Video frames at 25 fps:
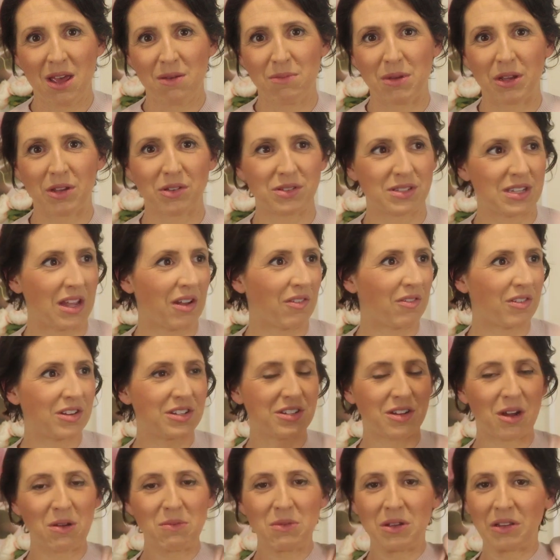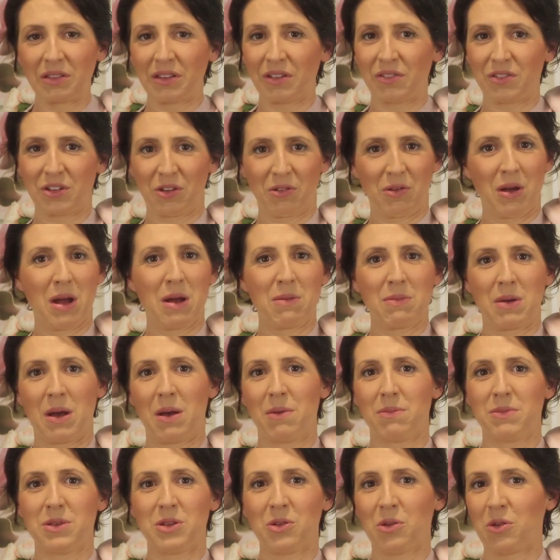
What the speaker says: Because every time you lift your arm up,